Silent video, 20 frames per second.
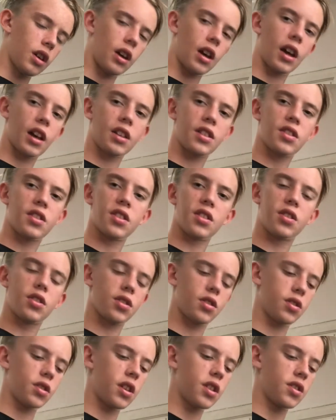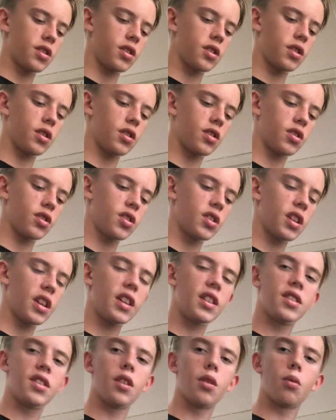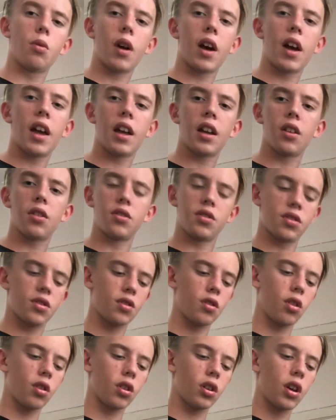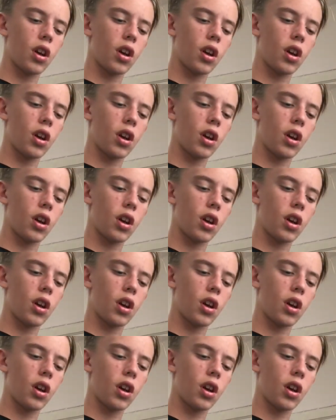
as this is just an easier way because it's not